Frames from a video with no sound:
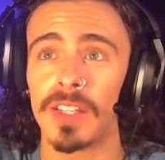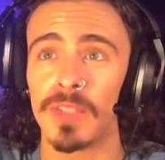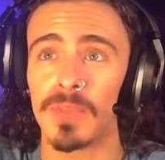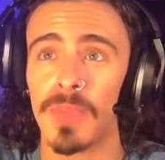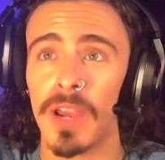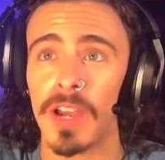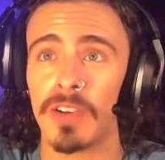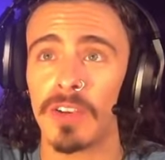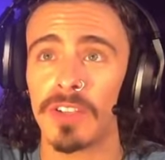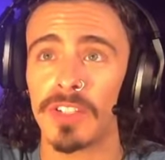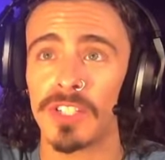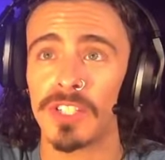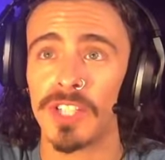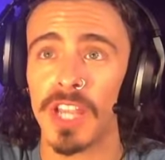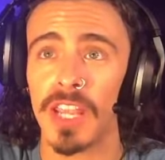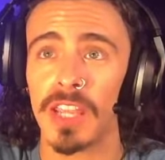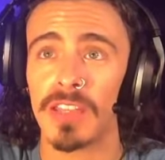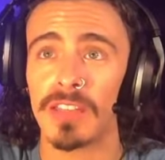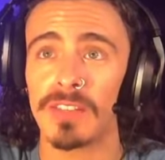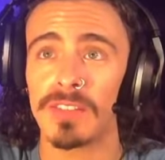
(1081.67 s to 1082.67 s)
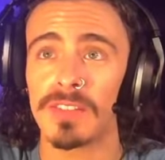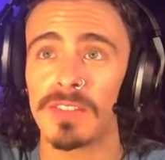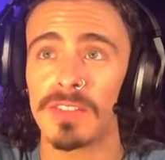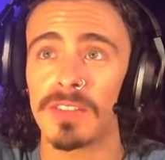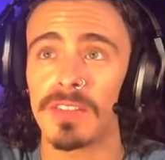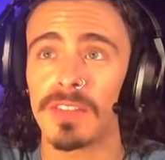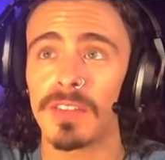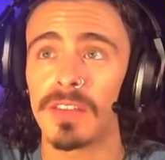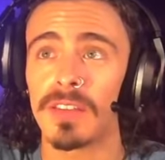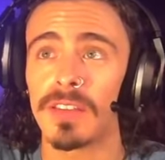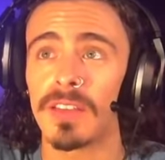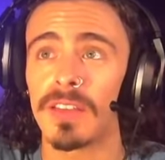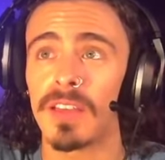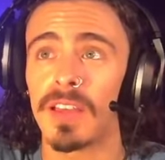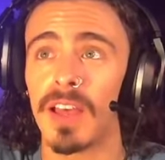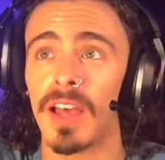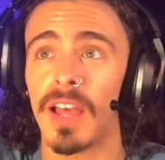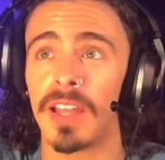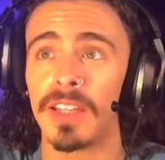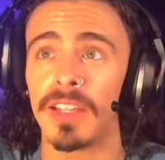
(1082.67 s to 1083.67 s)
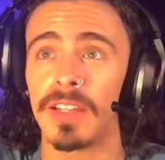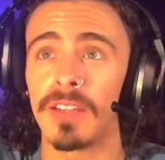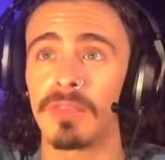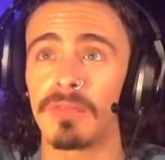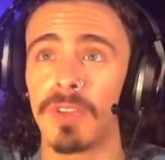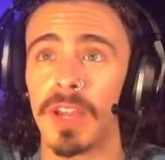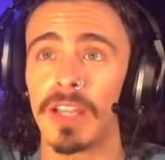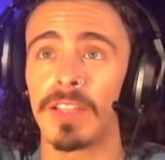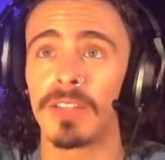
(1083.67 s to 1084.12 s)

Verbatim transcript: pair of shades. I need a red